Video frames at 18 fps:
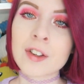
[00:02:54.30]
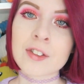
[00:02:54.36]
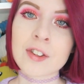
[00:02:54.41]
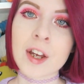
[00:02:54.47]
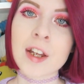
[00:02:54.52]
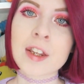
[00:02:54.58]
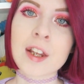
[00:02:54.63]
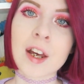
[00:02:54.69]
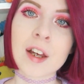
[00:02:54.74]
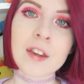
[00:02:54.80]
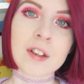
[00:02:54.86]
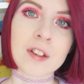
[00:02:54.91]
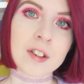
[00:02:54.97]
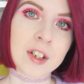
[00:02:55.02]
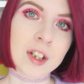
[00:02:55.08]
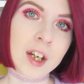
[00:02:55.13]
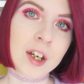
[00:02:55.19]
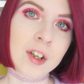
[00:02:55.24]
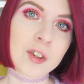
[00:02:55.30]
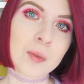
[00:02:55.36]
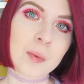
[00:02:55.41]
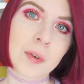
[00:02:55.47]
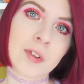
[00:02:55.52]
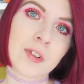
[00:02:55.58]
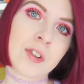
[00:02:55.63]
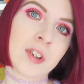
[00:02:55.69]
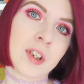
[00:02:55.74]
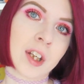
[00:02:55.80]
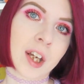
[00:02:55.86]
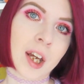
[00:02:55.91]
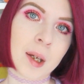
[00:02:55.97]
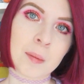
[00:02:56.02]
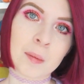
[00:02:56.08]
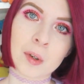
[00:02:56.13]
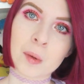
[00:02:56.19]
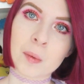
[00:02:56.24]
Saying that, the DS ones and the
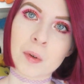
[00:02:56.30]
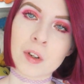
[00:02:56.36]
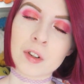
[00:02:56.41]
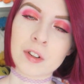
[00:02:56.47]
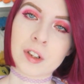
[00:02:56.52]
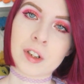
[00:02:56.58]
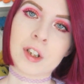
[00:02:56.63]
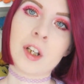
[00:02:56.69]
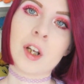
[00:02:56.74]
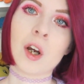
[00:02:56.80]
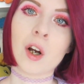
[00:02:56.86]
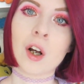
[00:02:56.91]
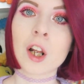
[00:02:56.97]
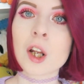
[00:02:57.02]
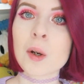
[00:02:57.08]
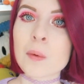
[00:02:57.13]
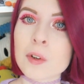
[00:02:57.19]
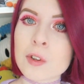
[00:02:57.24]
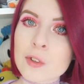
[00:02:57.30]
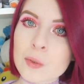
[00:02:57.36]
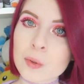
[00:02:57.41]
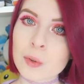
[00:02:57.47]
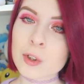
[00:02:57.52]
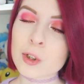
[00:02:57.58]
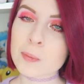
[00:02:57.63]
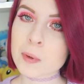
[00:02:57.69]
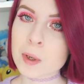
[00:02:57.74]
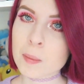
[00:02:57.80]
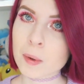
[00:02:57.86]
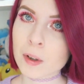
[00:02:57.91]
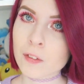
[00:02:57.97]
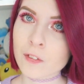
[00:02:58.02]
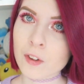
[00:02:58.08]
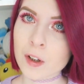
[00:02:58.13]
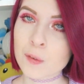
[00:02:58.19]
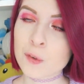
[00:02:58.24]
Game Boy ones, the earlier ones, always be my
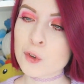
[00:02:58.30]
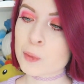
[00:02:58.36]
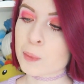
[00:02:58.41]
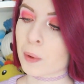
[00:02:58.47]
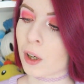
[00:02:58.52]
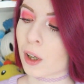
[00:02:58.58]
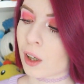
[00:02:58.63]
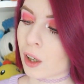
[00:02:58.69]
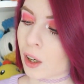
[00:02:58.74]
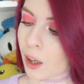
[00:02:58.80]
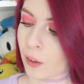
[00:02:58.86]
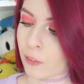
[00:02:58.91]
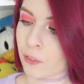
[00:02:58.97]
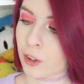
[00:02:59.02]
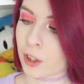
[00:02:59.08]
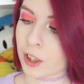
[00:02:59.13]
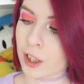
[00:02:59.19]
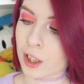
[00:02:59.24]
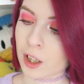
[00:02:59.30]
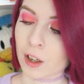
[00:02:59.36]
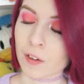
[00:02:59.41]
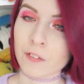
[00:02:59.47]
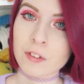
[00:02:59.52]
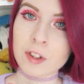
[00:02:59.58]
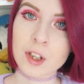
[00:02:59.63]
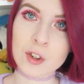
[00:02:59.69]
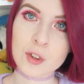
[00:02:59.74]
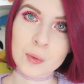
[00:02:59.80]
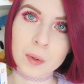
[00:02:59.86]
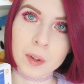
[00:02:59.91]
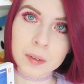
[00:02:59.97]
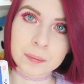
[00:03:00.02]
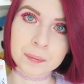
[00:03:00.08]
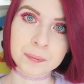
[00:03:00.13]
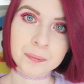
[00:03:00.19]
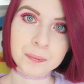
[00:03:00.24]
favourites, but I really love this
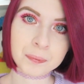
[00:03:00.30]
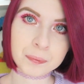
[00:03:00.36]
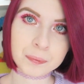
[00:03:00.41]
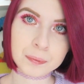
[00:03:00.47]
one.